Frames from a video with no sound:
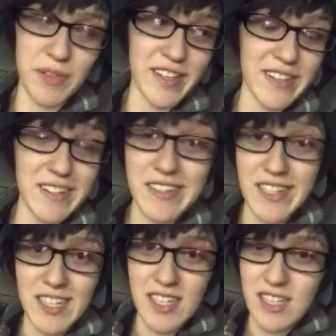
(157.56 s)
like
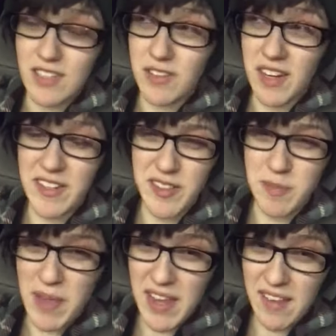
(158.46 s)
you got to
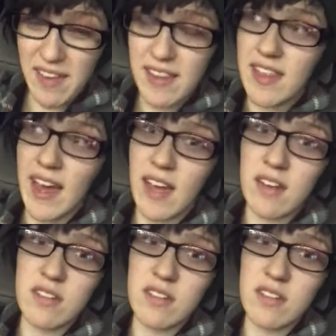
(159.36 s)
just make it like that,